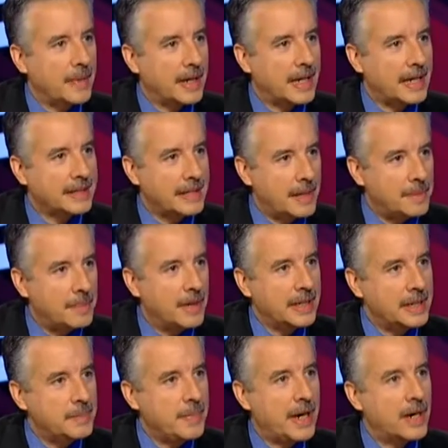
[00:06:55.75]
get that
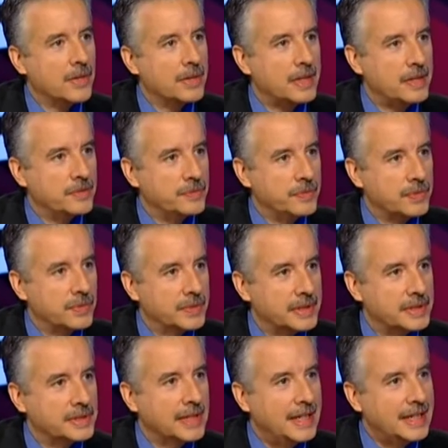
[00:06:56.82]
money, power, and
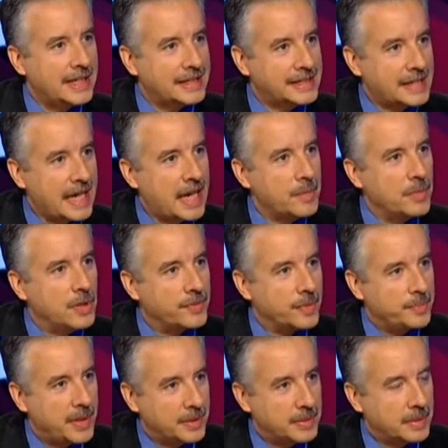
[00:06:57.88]
influence, it's game over
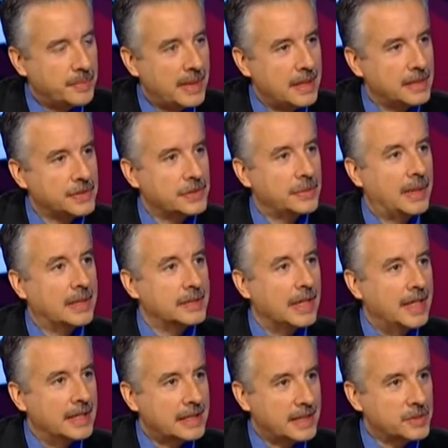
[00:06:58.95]
public policy-wise.
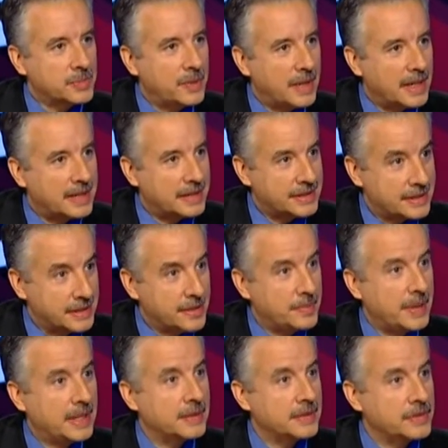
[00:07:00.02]
That's why it's
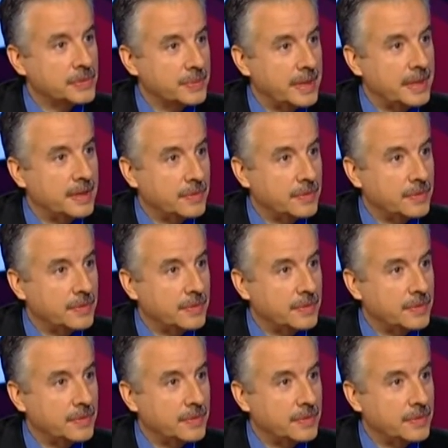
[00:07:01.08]
Independence Week,